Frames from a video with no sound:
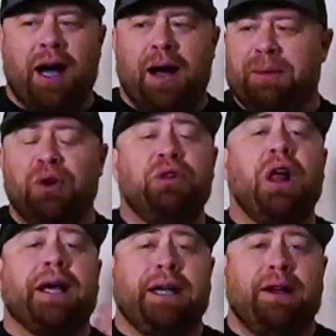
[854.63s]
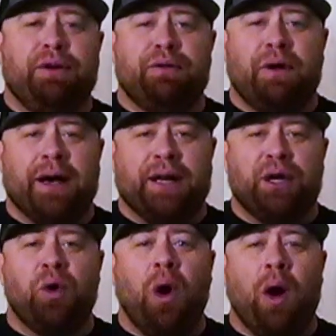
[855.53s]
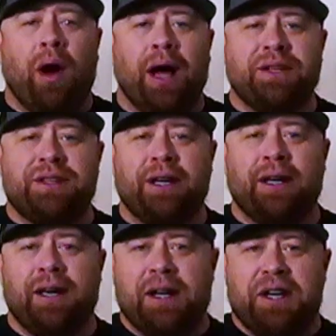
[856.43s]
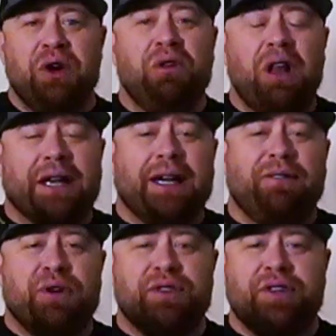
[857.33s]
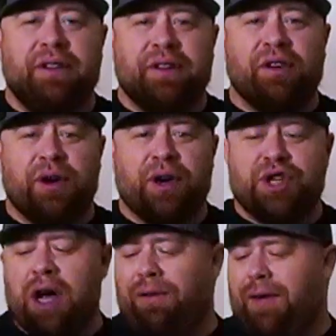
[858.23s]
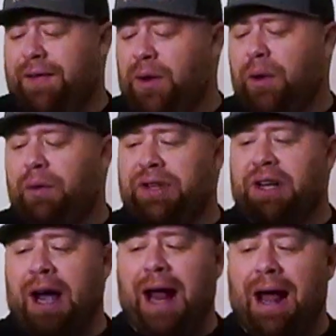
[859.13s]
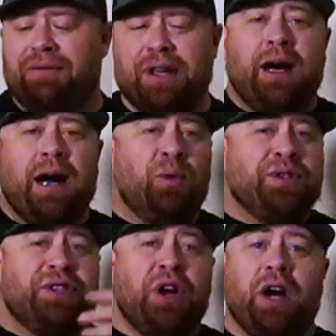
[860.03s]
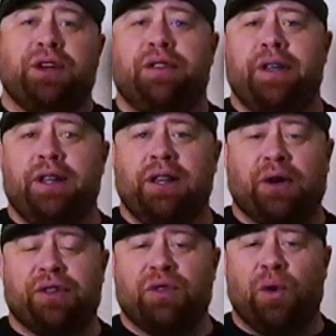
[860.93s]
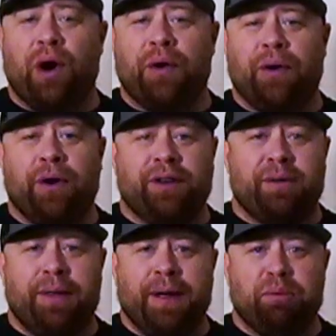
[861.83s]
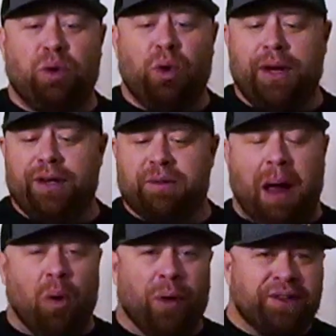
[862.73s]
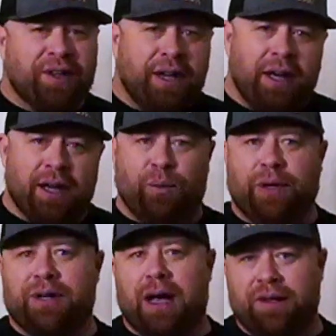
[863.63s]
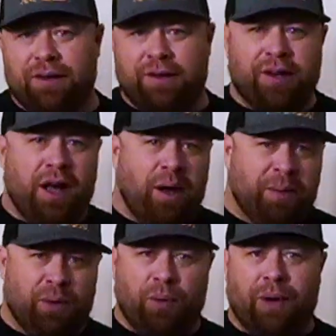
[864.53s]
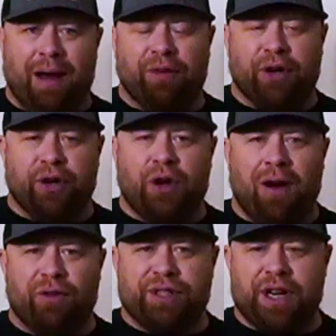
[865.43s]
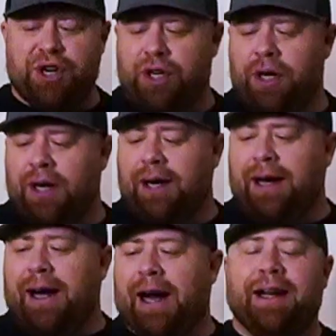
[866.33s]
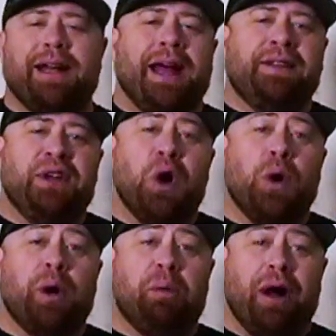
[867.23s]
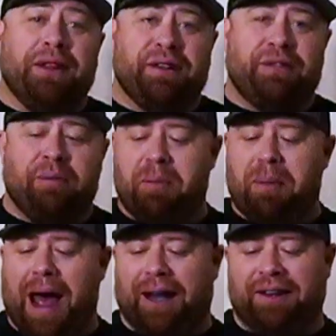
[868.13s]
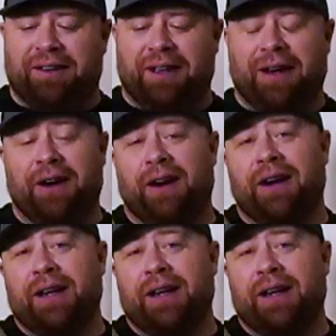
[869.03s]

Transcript: You're lucky if you find it. You go out hunting, you're lucky if you see this on the shelf. The only reason I have this, I was talking to the liquor store owner and some of the employees about whiskey, and we tasted some and we were having a good conversation, and the owner brought this from the back and said, here,